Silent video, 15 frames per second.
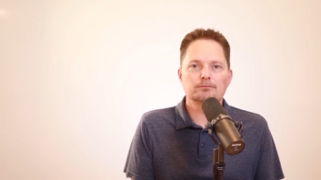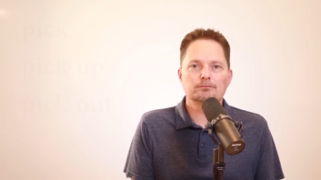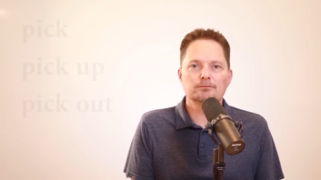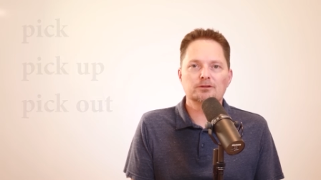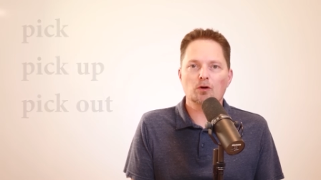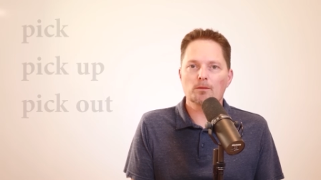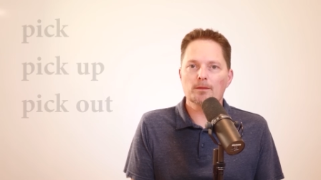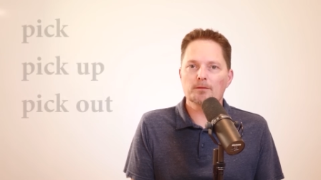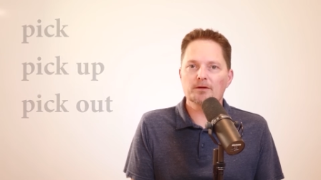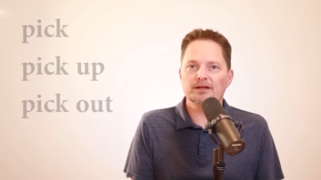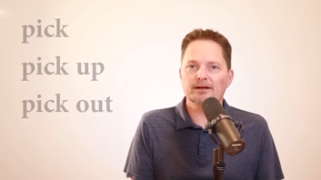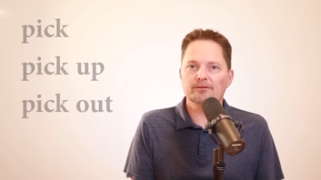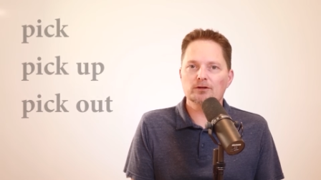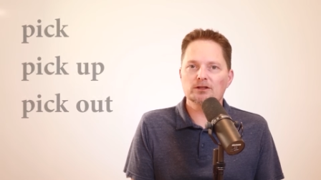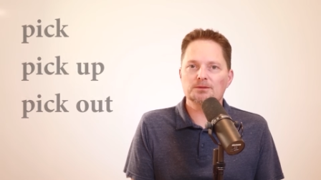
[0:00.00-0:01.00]
So remember the
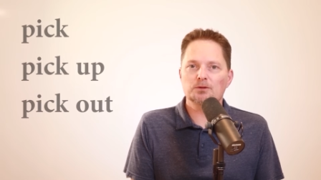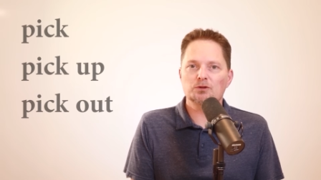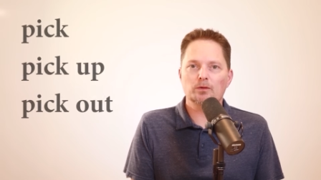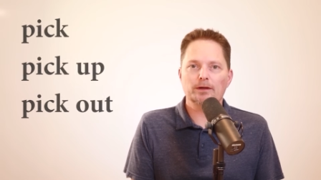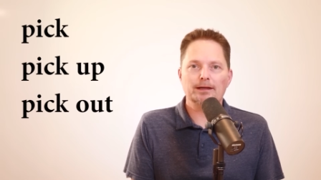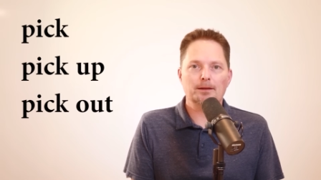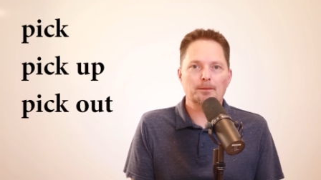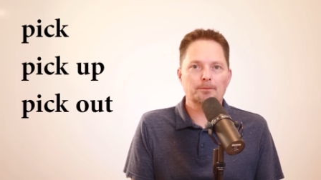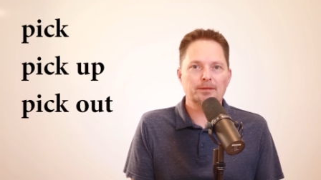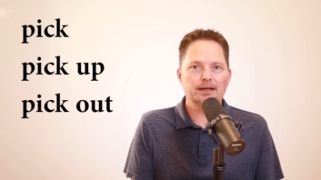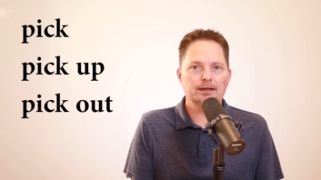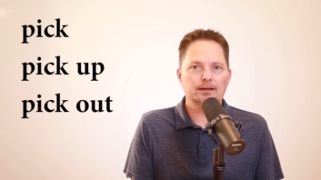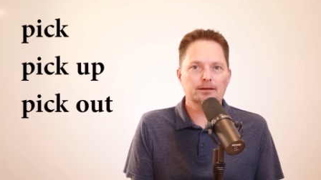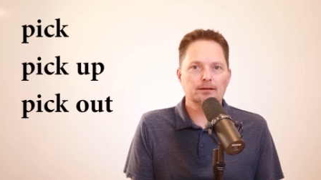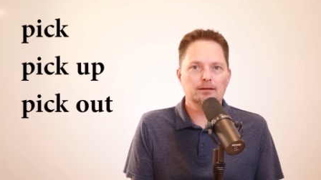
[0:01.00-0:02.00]
difference between
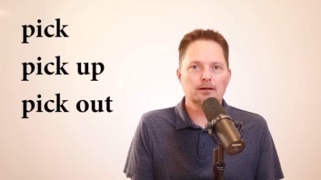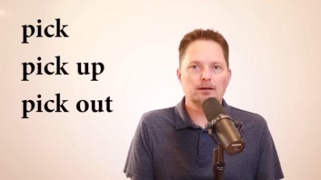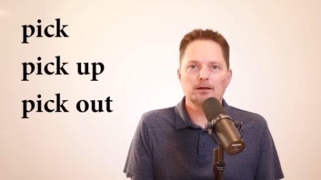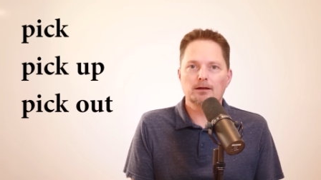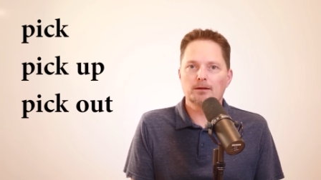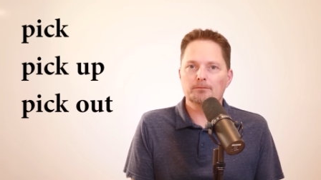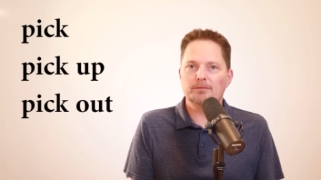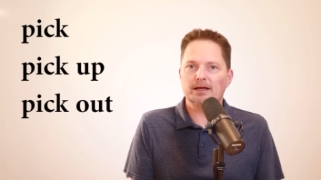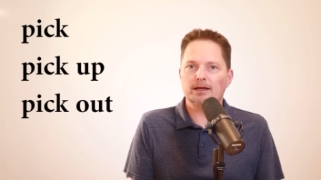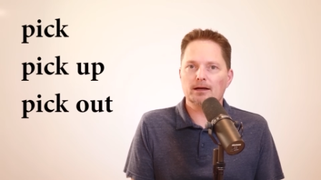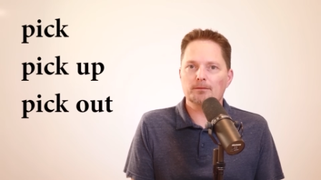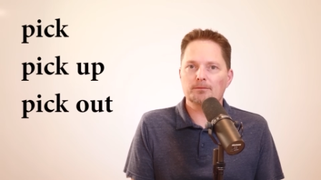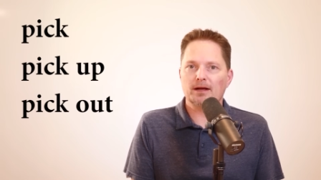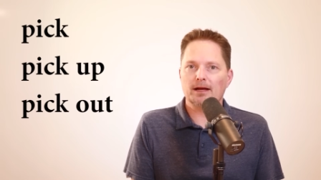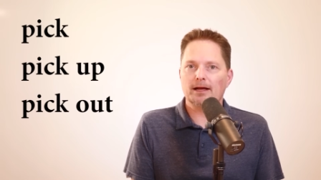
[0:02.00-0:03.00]
pick, pick
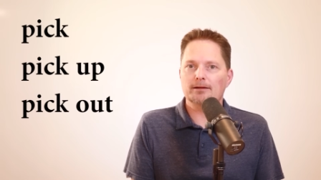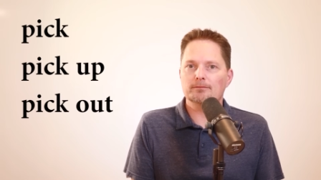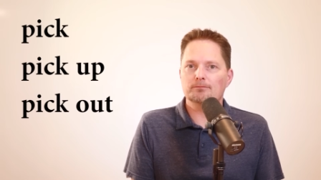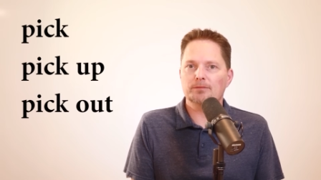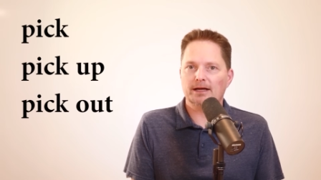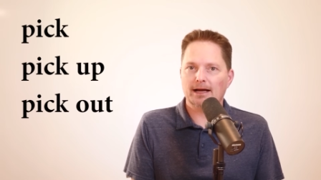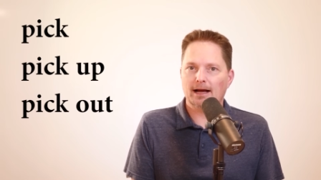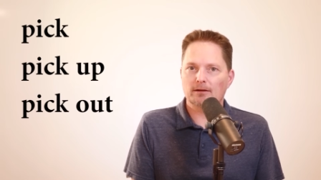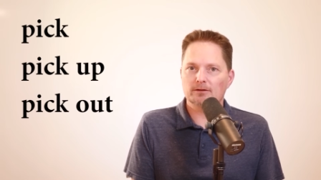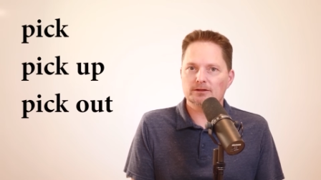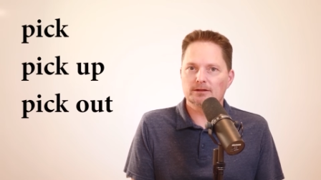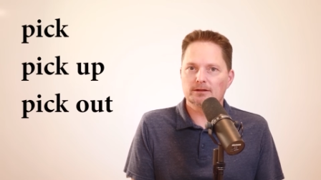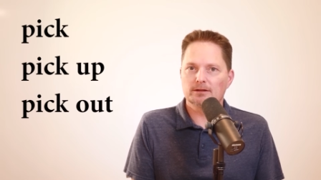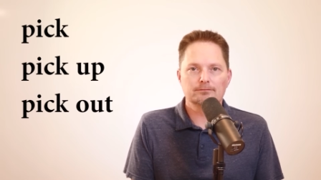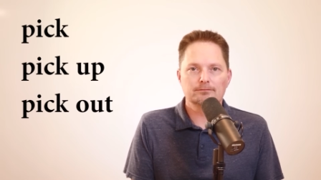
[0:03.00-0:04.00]
up, and pick out.
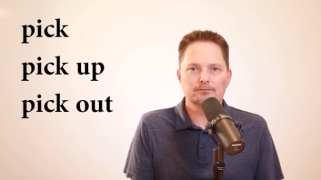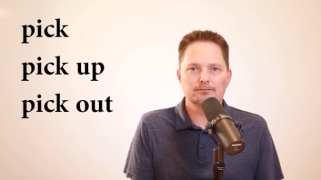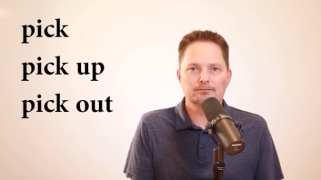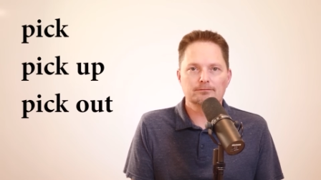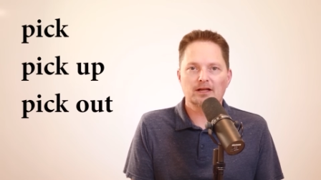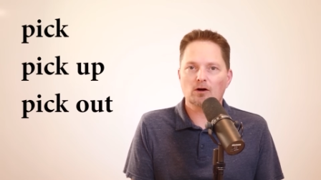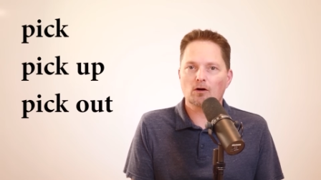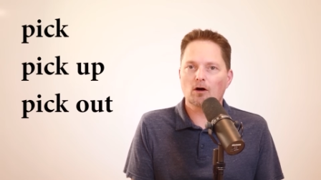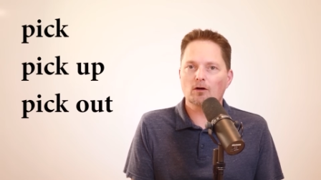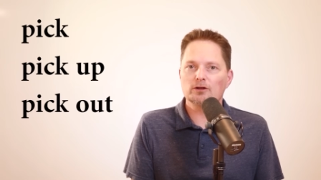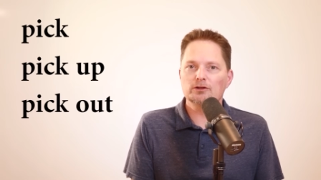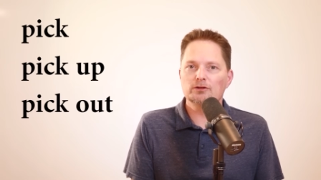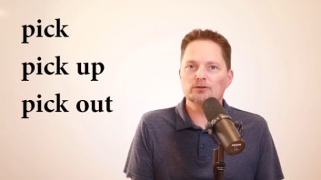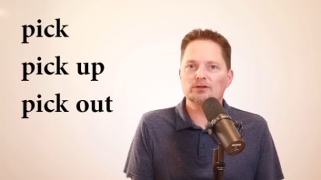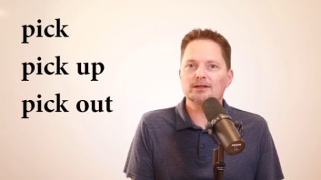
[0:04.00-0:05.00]
They're all
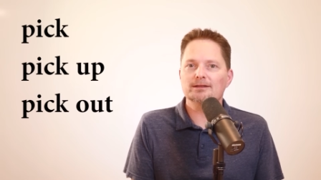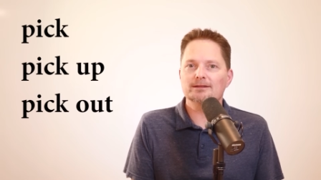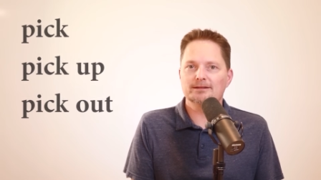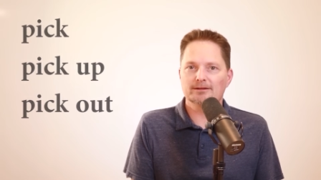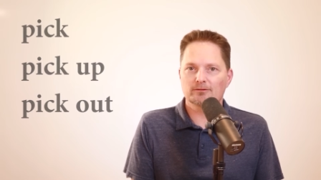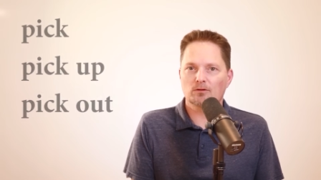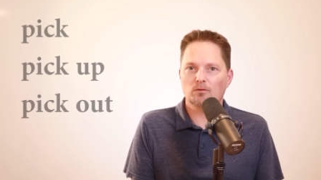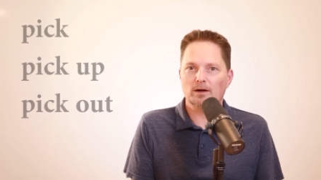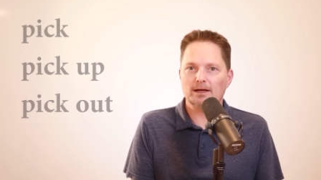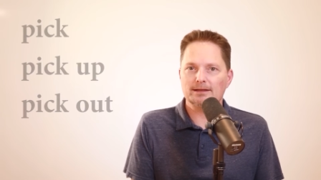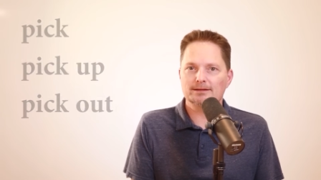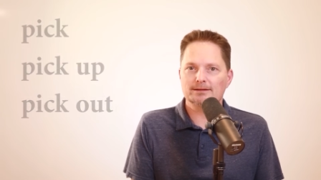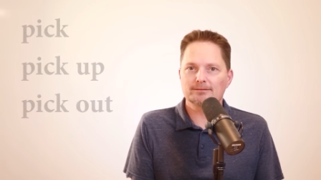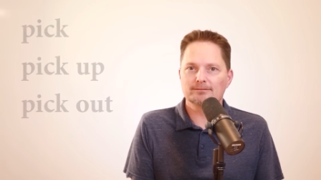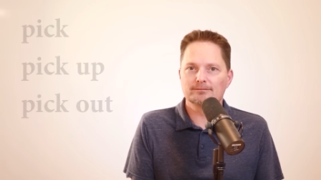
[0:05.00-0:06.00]
used in different
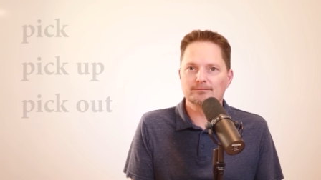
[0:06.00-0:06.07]
ways.